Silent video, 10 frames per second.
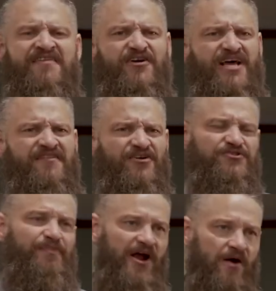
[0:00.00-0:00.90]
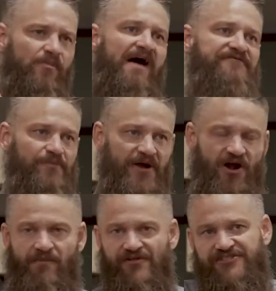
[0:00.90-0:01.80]
There's parable after
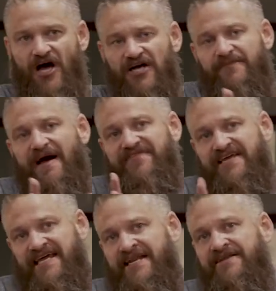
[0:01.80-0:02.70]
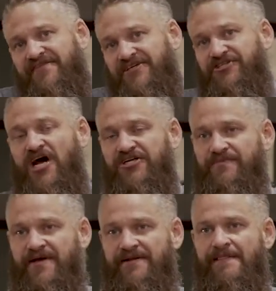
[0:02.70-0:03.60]
parable that talks about the end of this
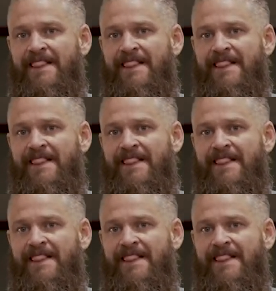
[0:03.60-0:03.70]
judgment.